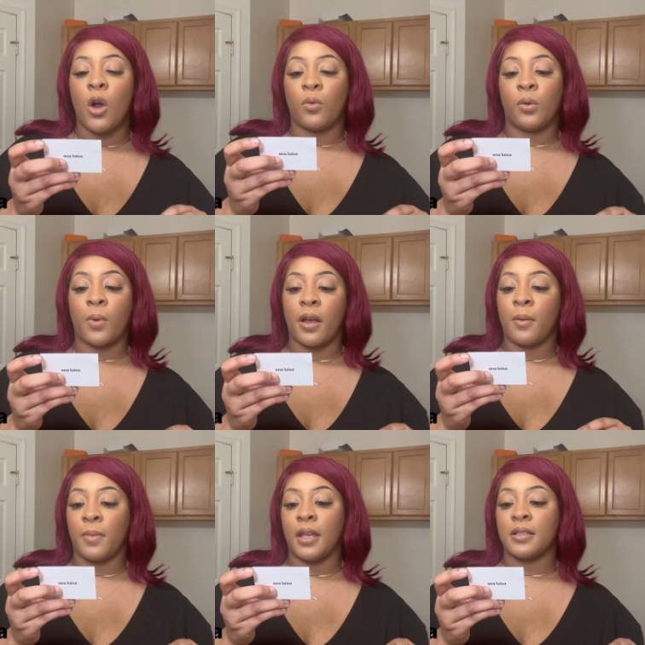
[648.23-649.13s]
We
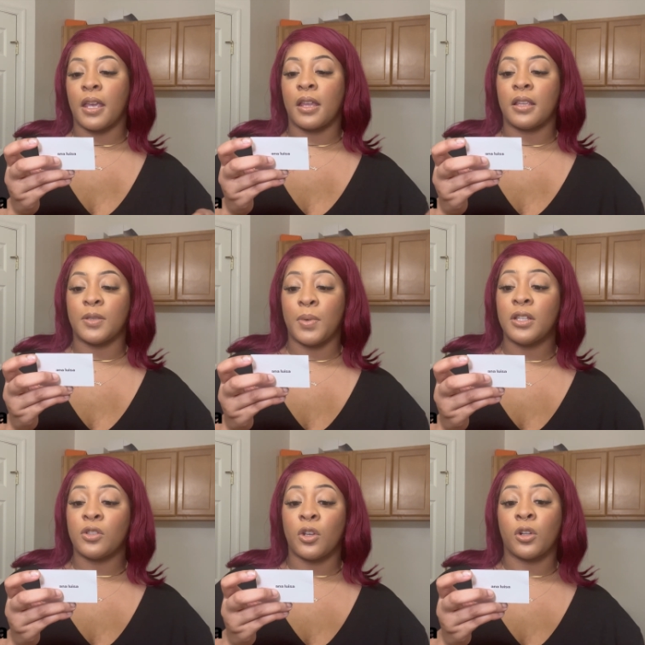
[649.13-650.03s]
recommend taking this
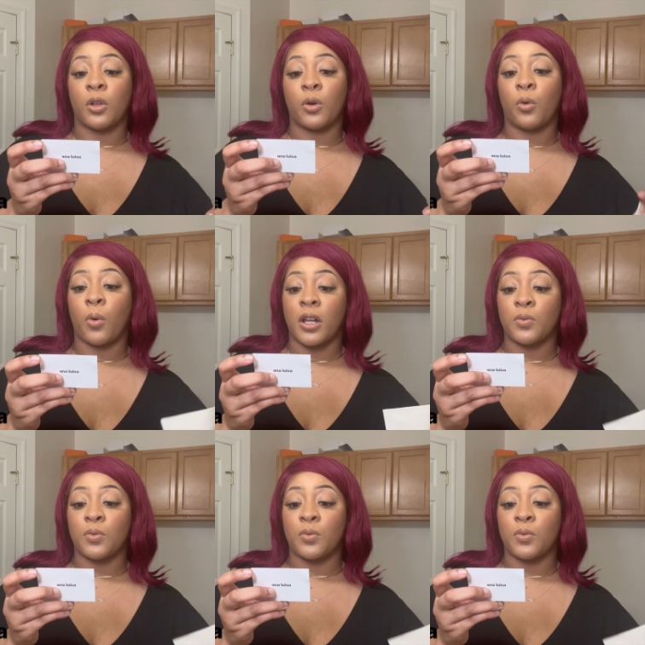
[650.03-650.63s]
piece to your local watch